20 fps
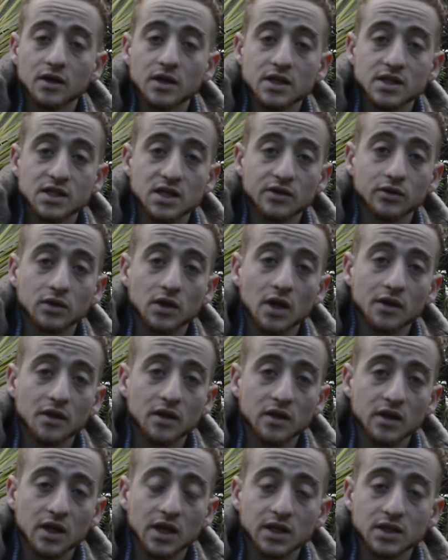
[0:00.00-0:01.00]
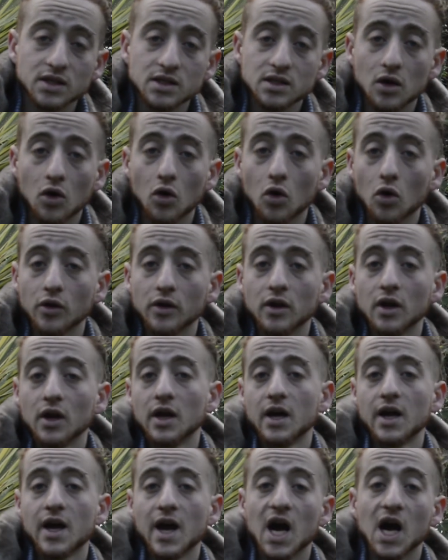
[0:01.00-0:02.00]
several other things on
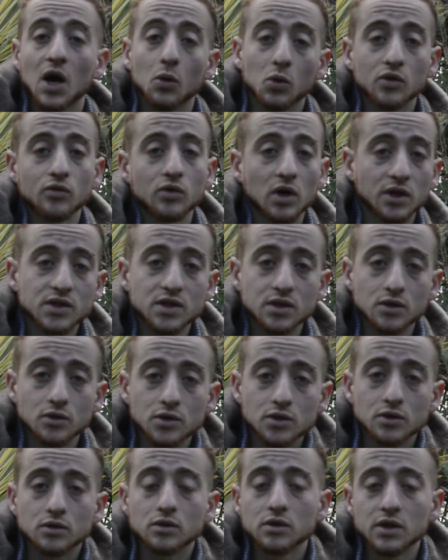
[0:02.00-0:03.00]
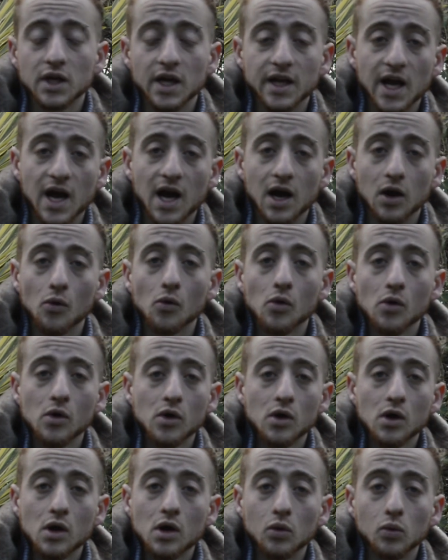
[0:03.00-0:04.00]
how we run social and how
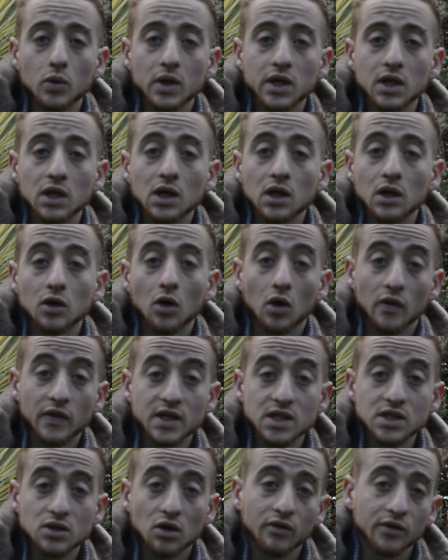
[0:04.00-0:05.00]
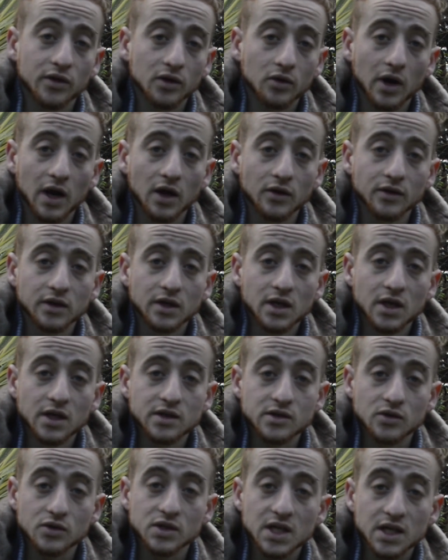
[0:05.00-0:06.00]
we got this off the ground.
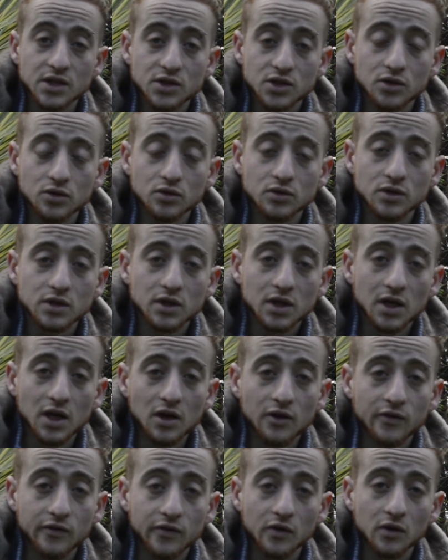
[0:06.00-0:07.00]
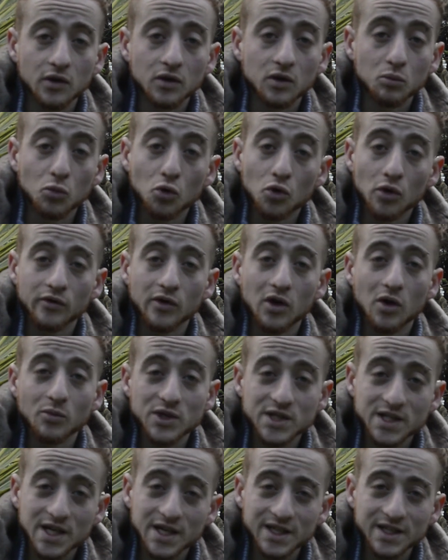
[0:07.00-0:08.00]
So stay tuned for more of our
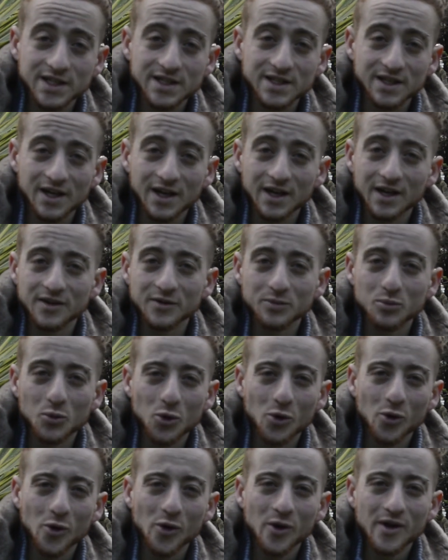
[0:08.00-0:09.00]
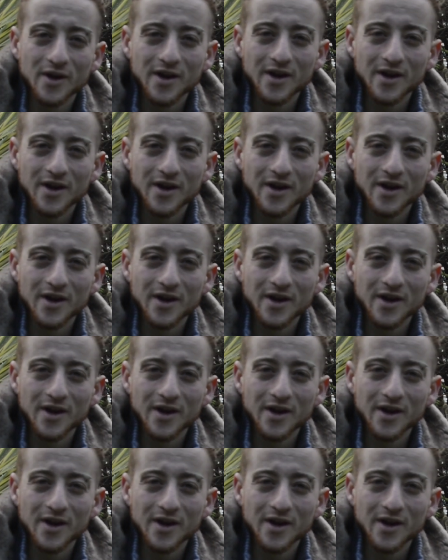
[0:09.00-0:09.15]
mistakes and more